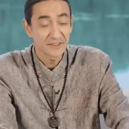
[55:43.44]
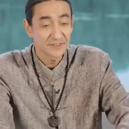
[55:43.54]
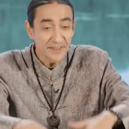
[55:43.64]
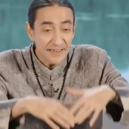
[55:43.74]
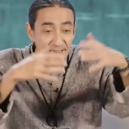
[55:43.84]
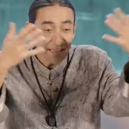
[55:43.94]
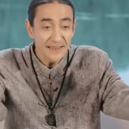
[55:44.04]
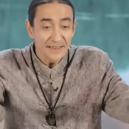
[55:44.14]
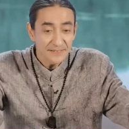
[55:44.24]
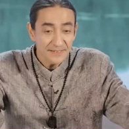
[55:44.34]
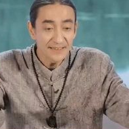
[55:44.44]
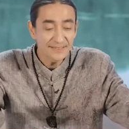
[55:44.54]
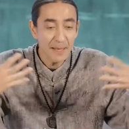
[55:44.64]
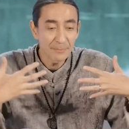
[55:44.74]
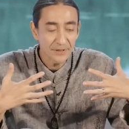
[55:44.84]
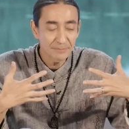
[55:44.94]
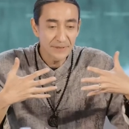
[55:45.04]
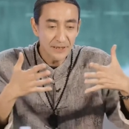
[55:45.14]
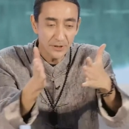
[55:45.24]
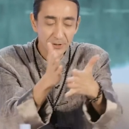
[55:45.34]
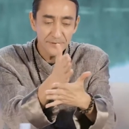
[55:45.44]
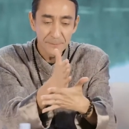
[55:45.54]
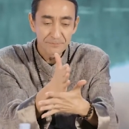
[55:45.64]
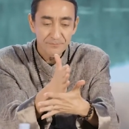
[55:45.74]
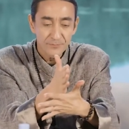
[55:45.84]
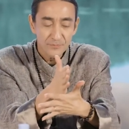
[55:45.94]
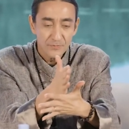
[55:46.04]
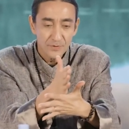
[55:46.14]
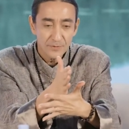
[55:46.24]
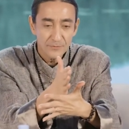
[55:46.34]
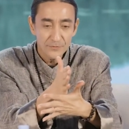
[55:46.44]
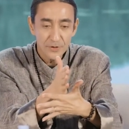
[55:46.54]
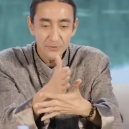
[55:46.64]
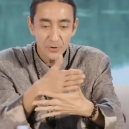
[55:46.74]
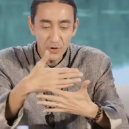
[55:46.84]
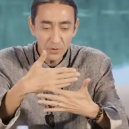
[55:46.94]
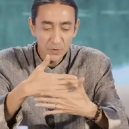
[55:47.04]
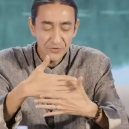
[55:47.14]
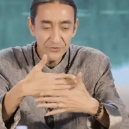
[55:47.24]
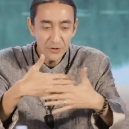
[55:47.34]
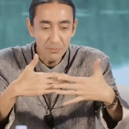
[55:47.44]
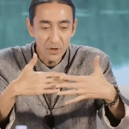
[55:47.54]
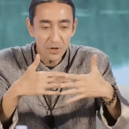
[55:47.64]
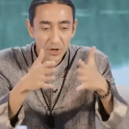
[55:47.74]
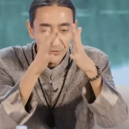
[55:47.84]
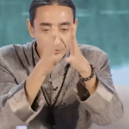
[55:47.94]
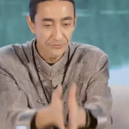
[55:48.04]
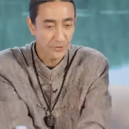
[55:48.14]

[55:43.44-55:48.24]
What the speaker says: suddenly things happen because the door was no more on the